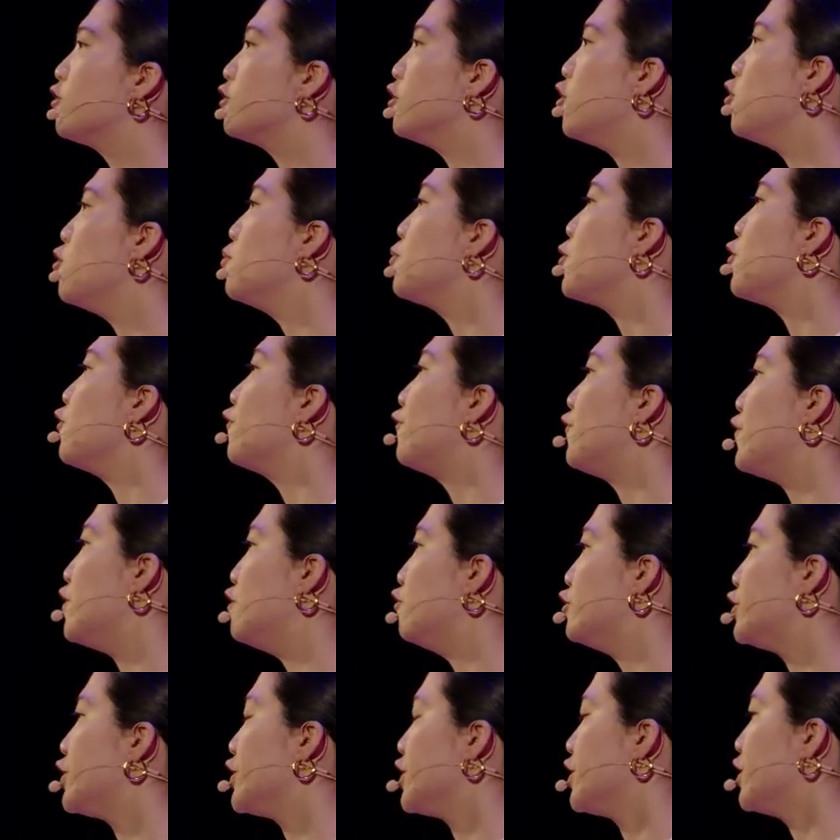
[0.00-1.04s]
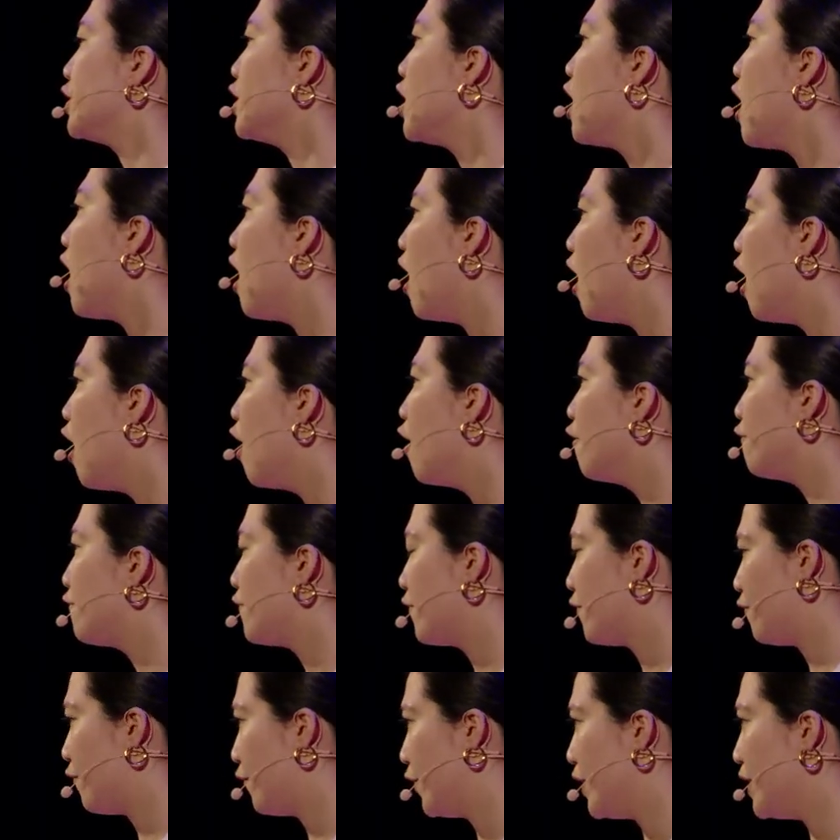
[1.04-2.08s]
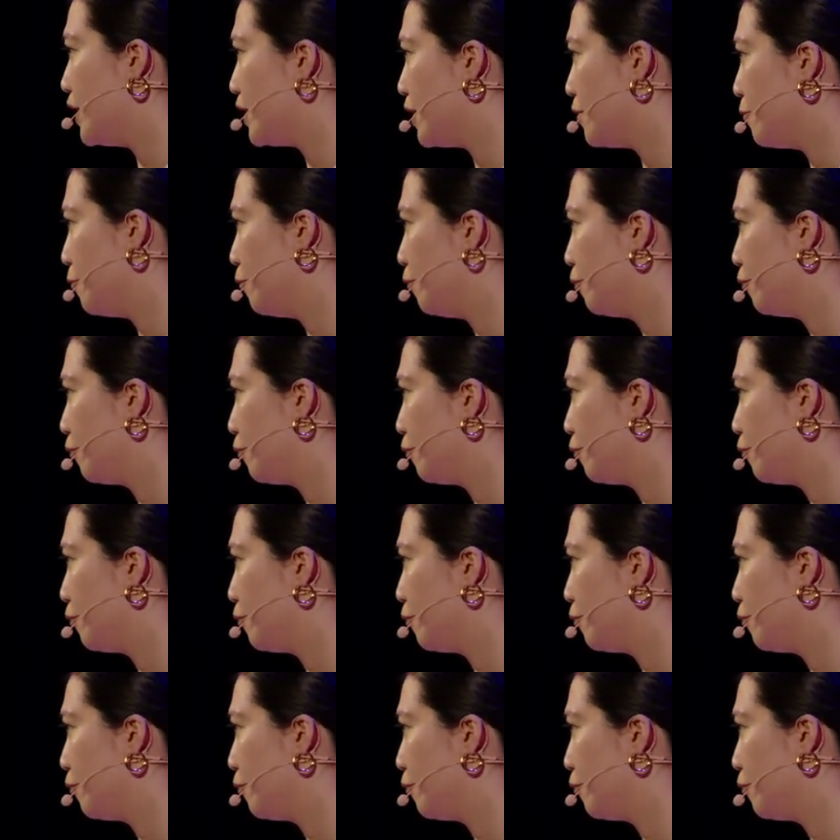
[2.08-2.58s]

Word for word: global future of freedom.